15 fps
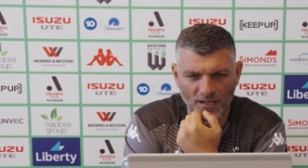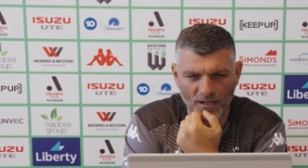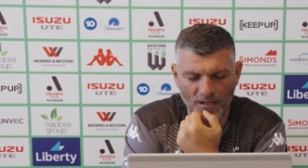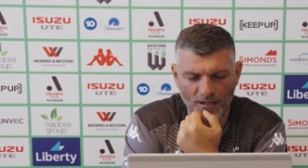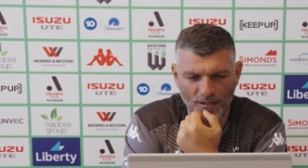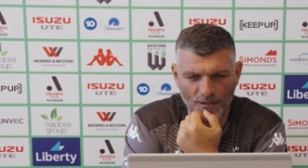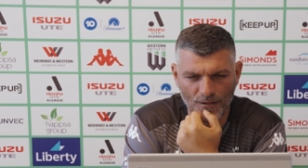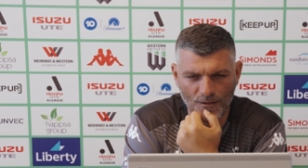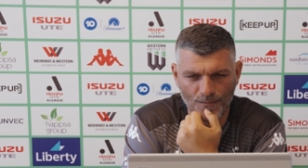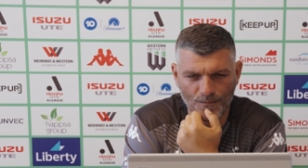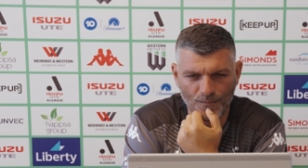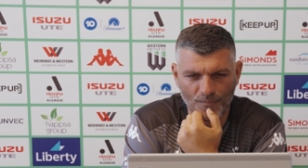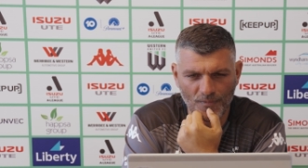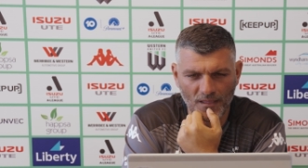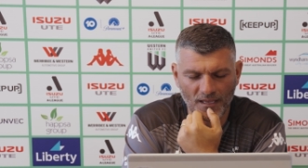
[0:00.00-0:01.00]

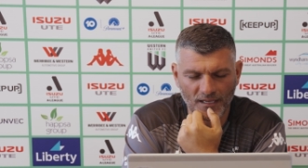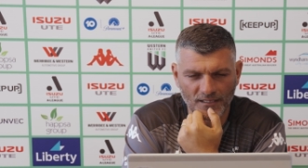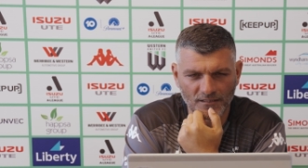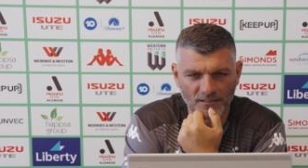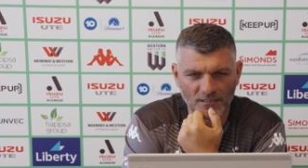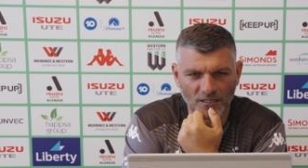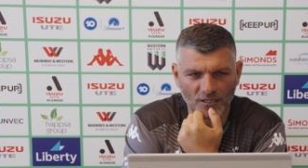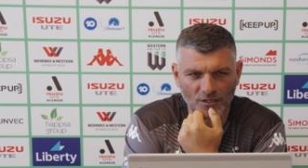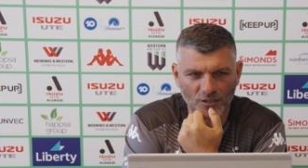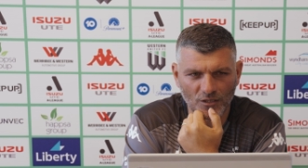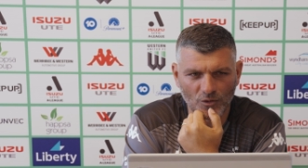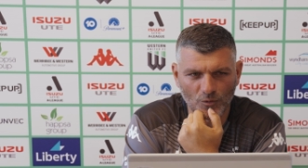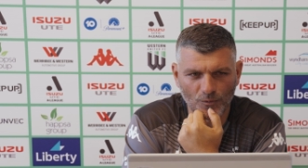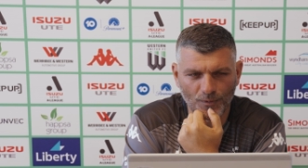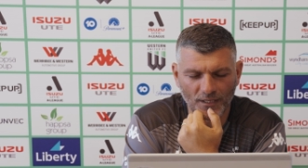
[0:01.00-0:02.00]
And you know,
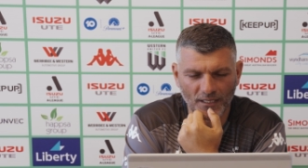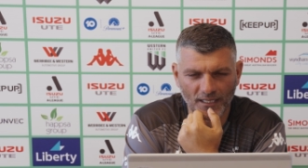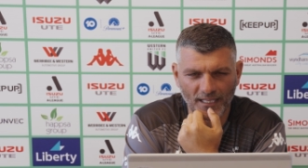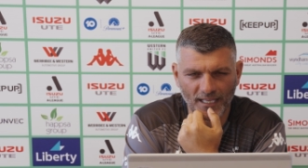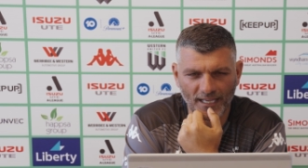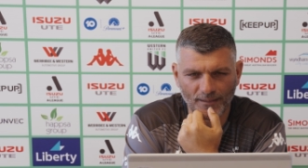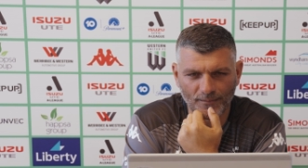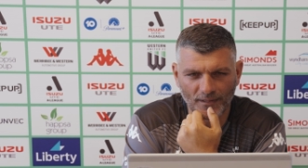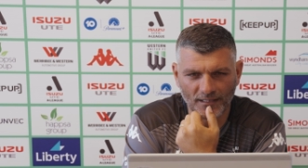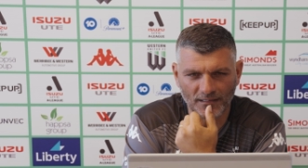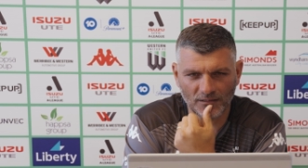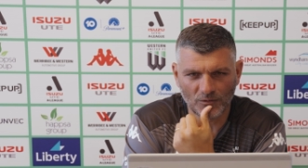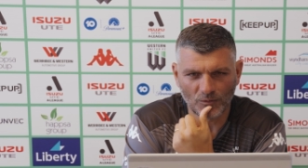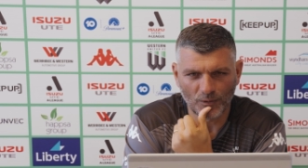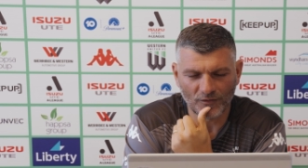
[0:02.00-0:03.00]
it will be a game
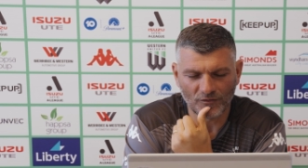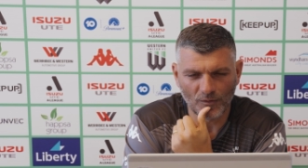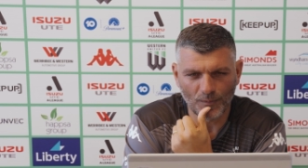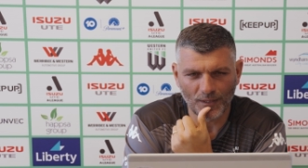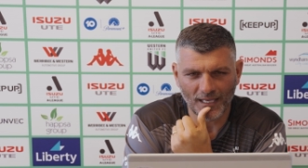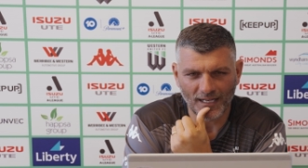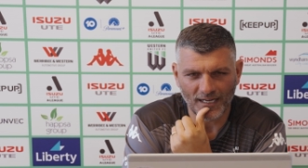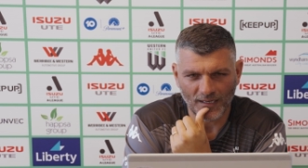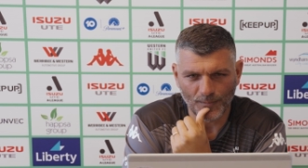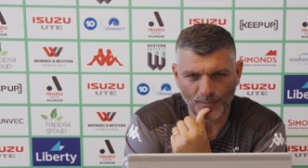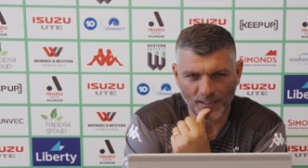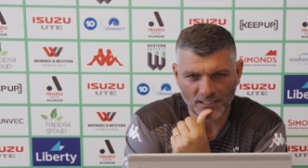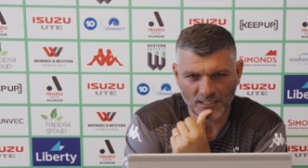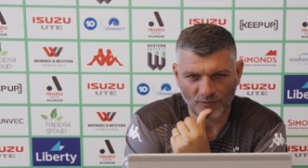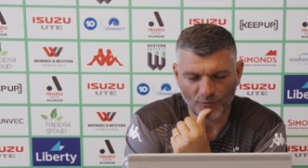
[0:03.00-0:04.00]
that we have to be at our
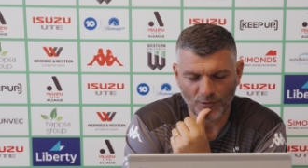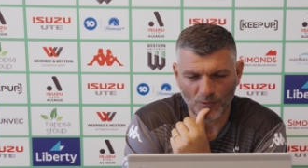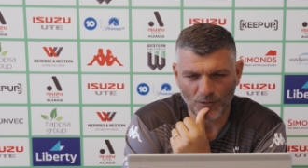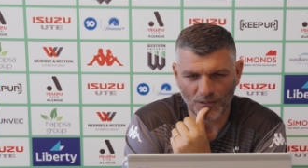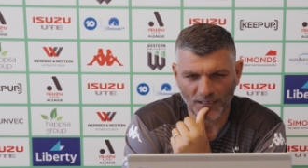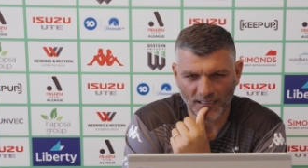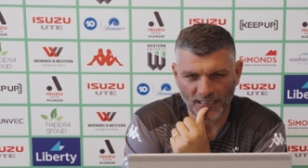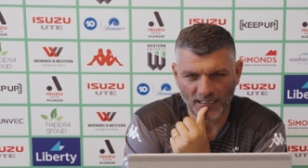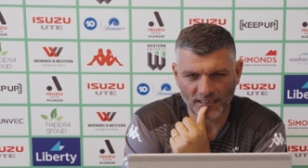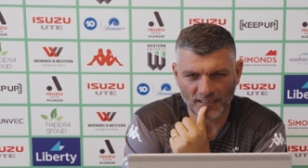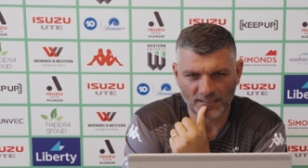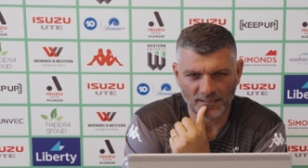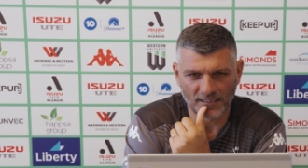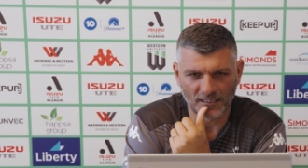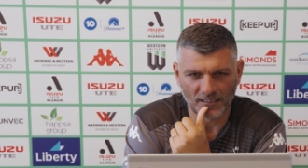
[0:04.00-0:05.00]
best if we want to
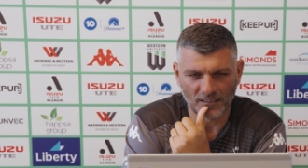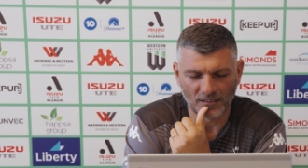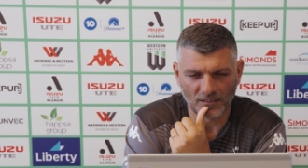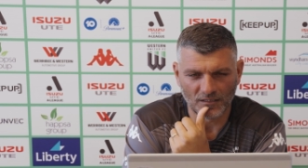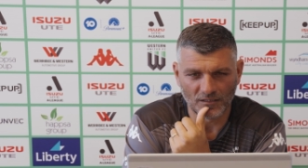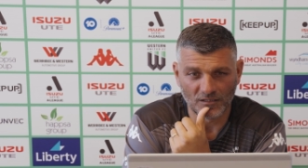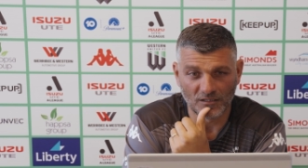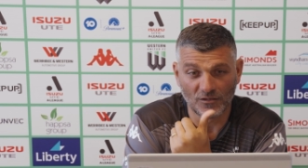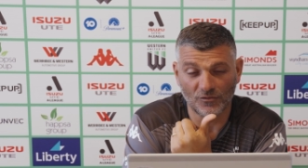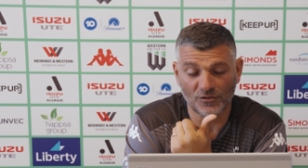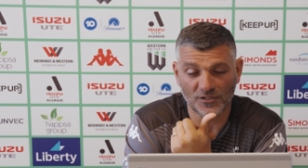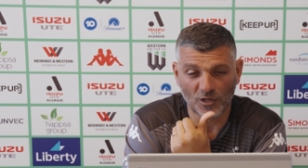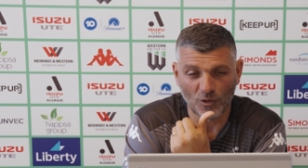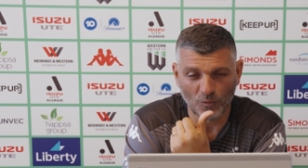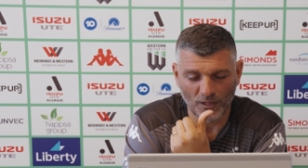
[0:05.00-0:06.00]
get the
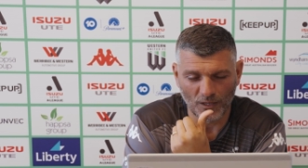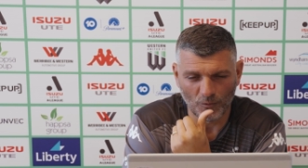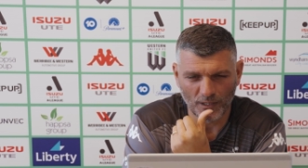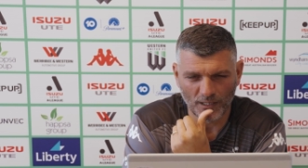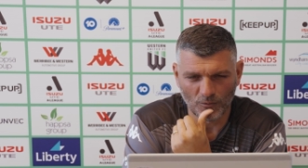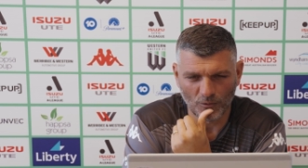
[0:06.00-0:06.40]
result that we